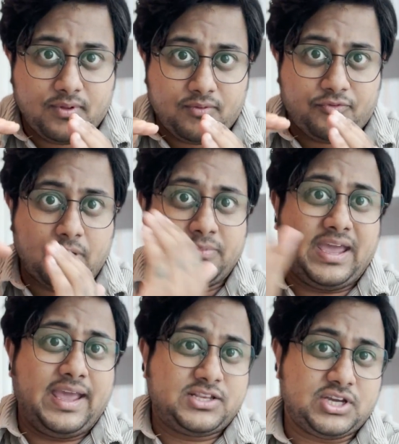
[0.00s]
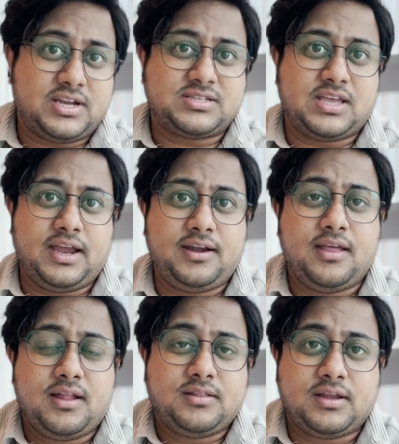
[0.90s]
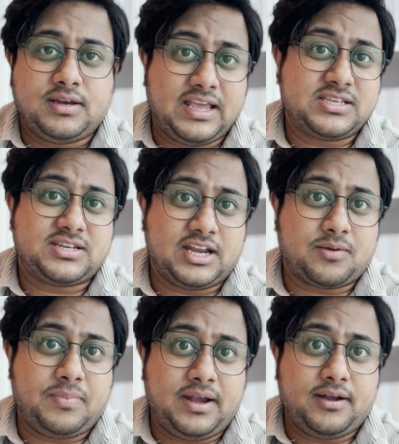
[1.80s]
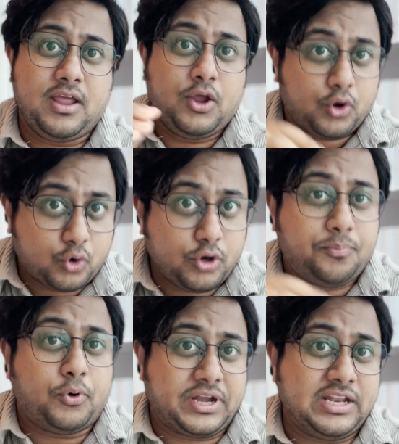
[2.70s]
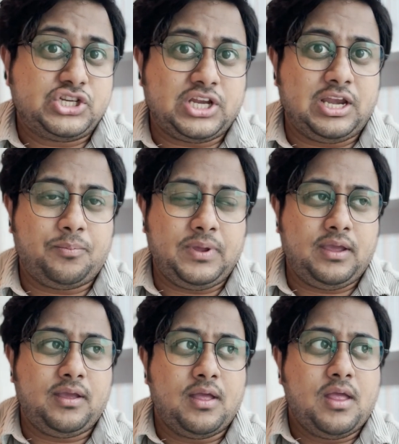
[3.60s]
from the HR side, the next statement could potentially be,